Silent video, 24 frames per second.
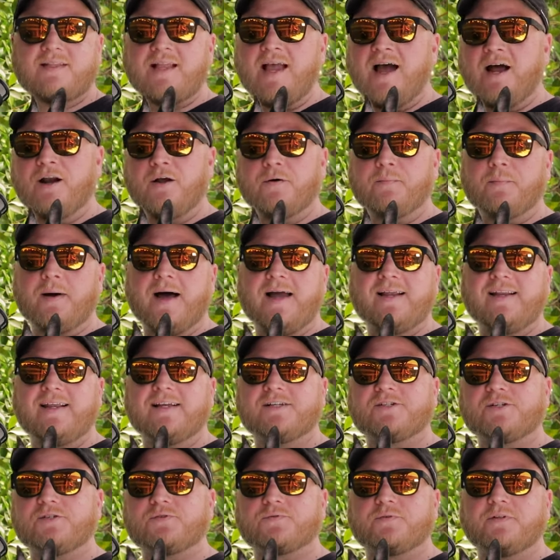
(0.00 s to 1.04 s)
I don't mind it.
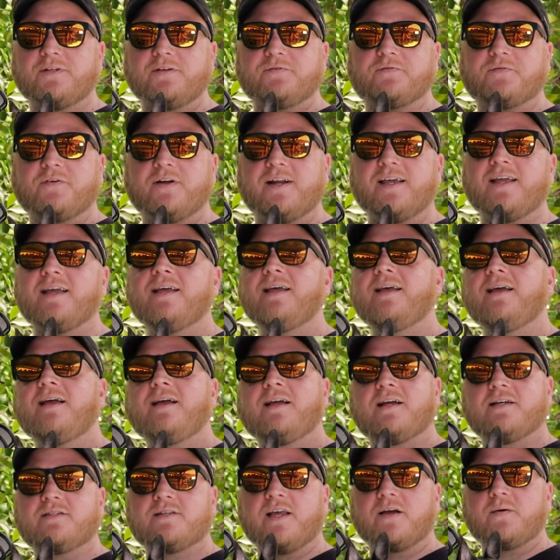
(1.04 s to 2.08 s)
It's just really funny.
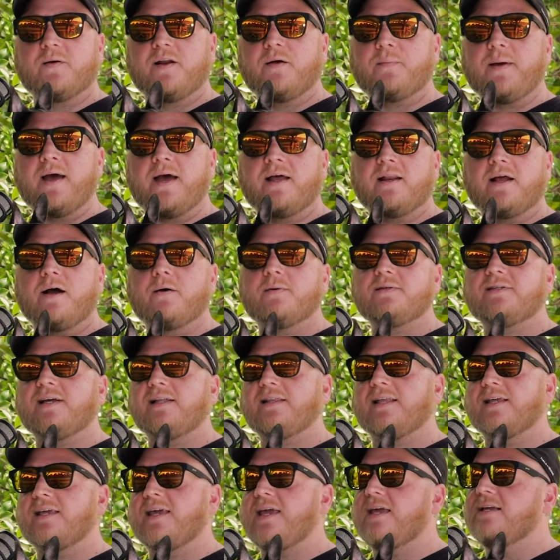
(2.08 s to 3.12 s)
Cause like when I'm at, I was
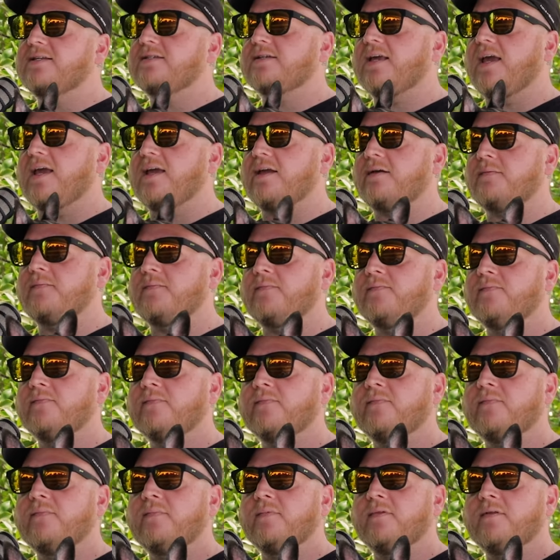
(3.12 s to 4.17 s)
at the Kings game
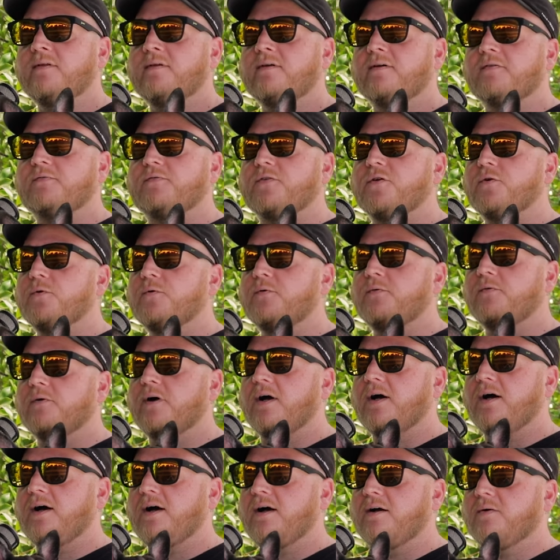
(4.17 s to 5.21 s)
a few
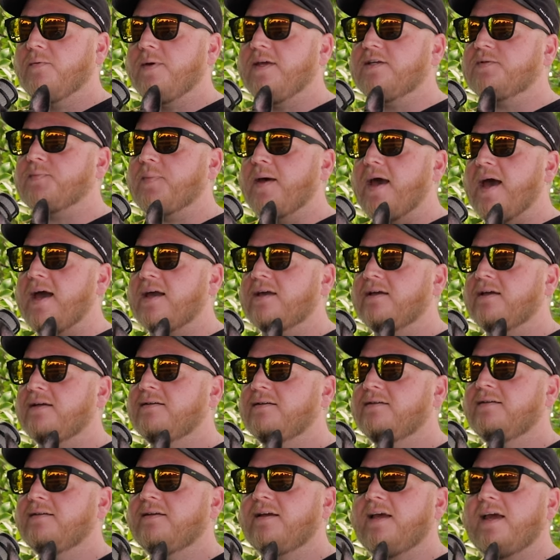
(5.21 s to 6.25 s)
uh, weeks back
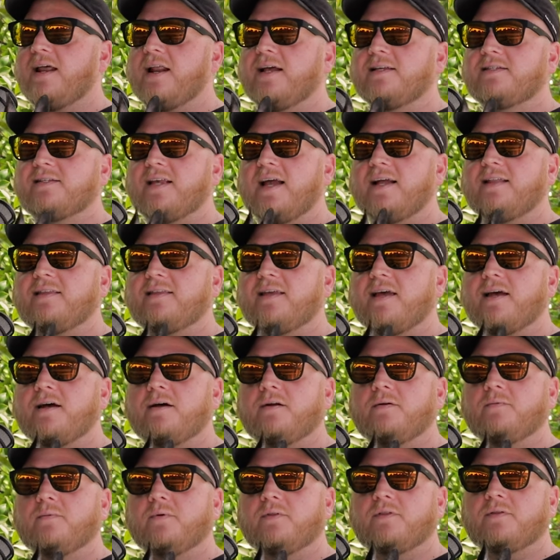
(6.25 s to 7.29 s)
mm -hmm. and I sat
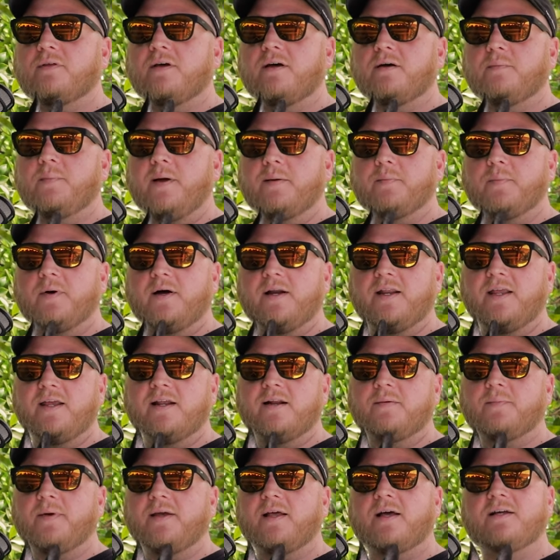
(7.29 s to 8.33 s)
down with uh, my buddy and
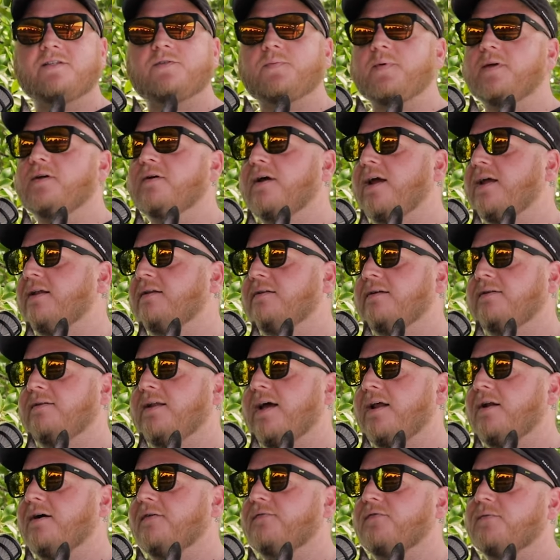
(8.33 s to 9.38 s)
I'm like, oh, this would be great. A
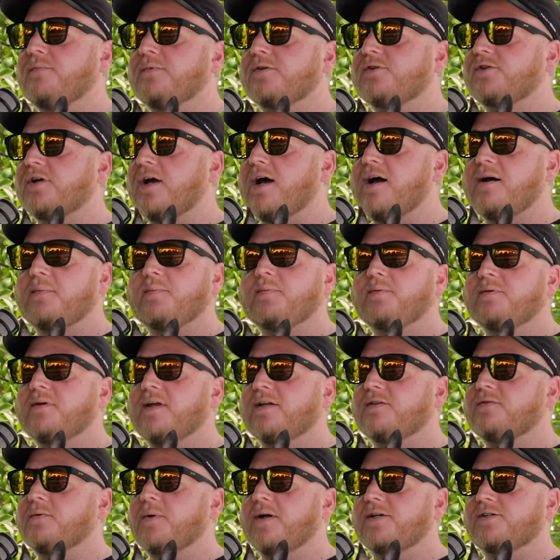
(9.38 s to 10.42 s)
night off from the shop,
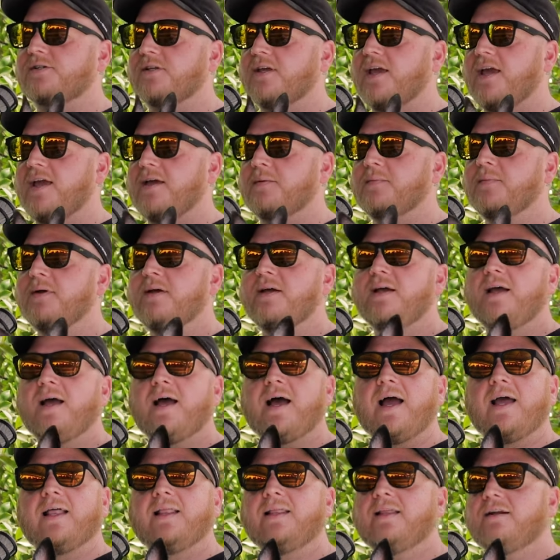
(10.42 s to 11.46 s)
get to watch the game.
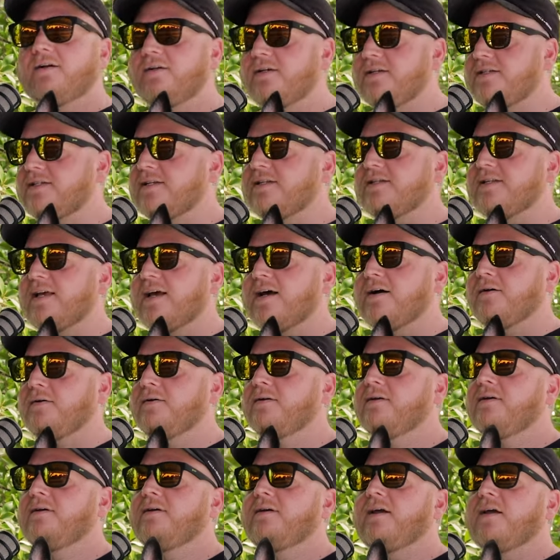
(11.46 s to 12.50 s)
I literally sit down
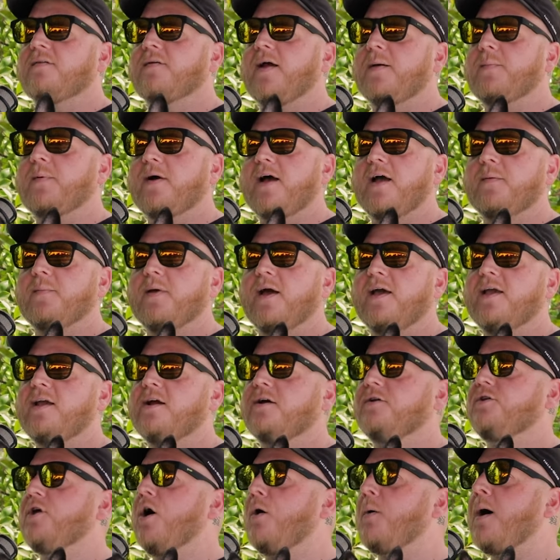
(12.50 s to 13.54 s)
and right behind me, I
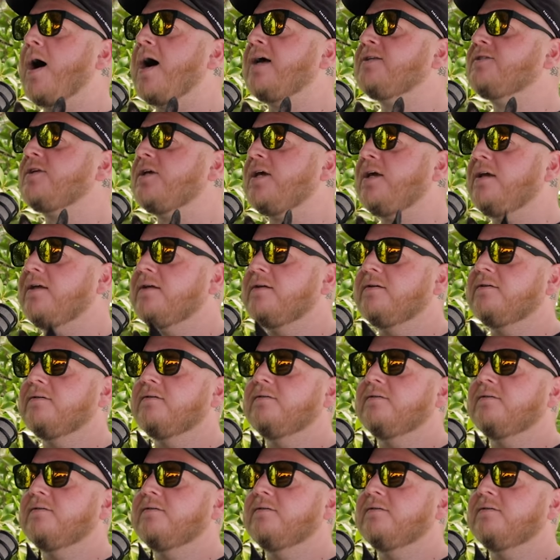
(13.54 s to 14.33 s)
hear, yo, Ozzy,